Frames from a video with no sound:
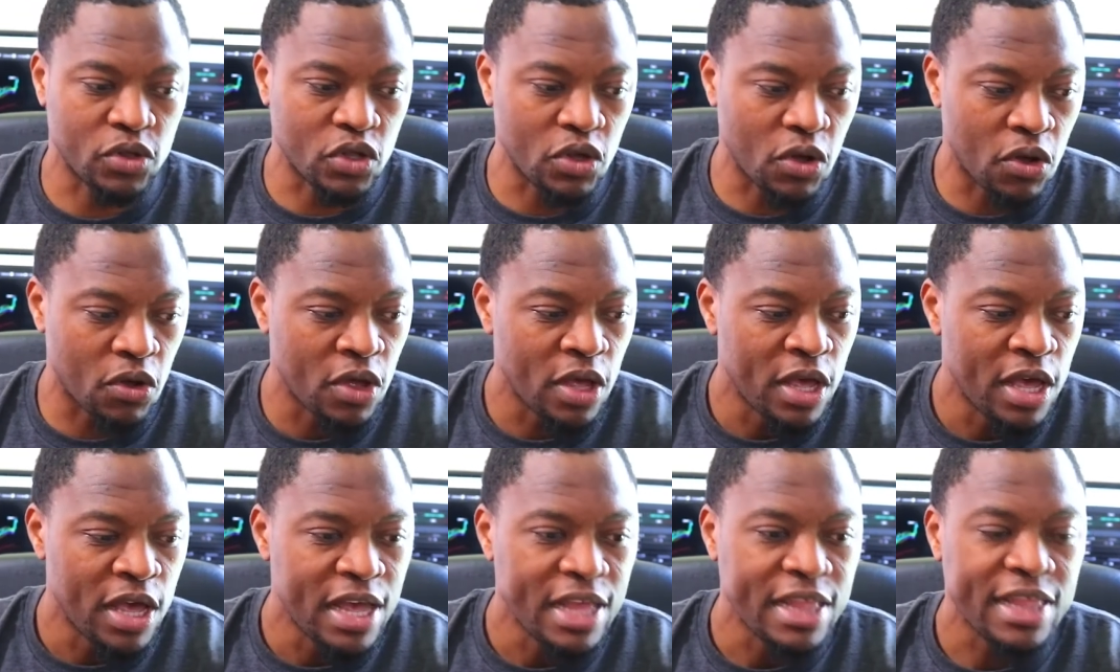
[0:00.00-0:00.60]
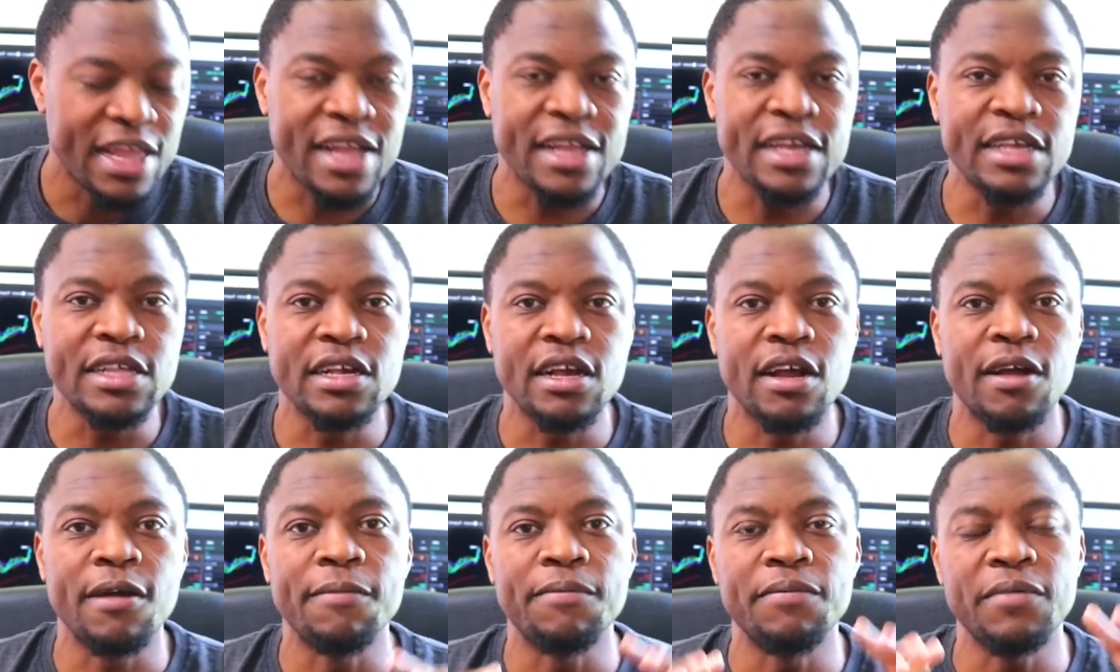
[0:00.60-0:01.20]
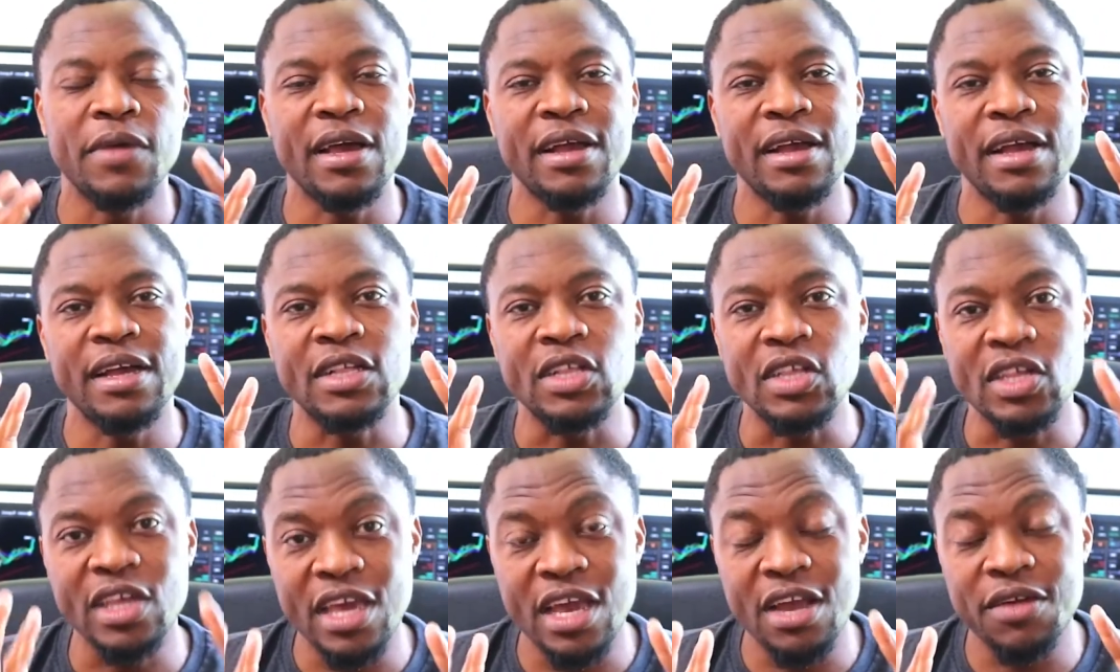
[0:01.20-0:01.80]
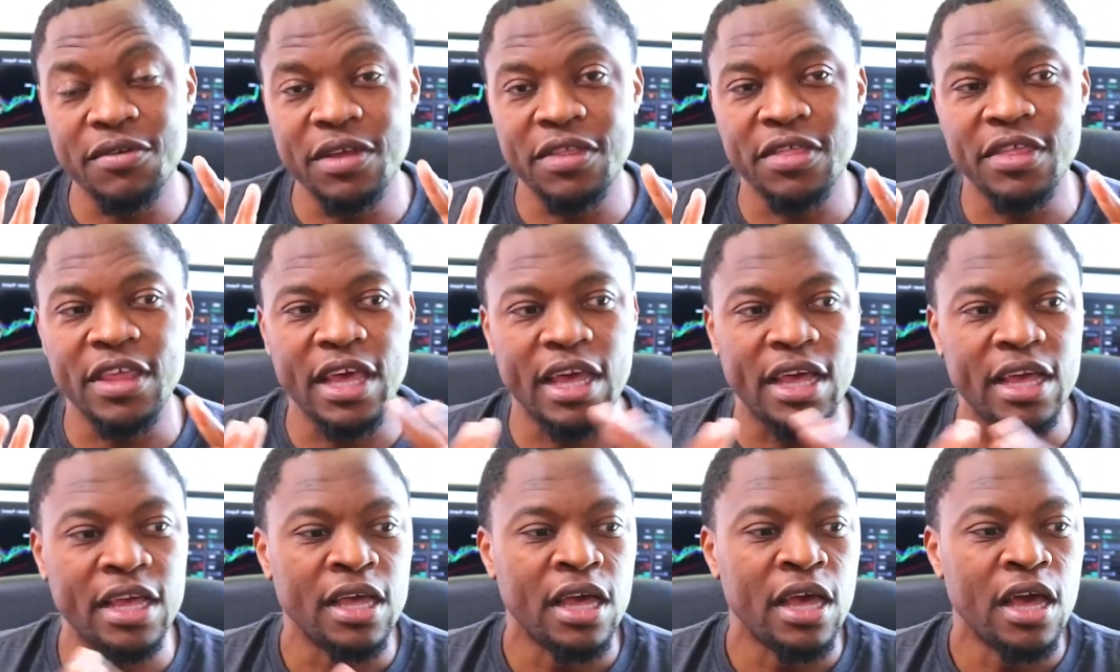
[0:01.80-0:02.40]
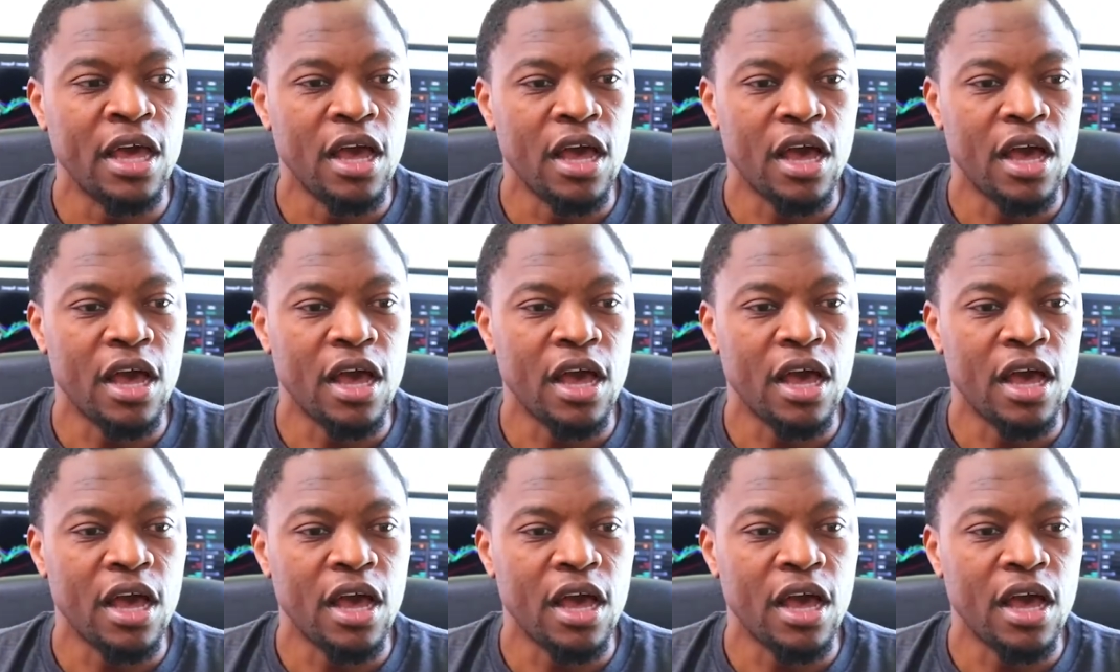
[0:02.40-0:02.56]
So that is a, a scary thing.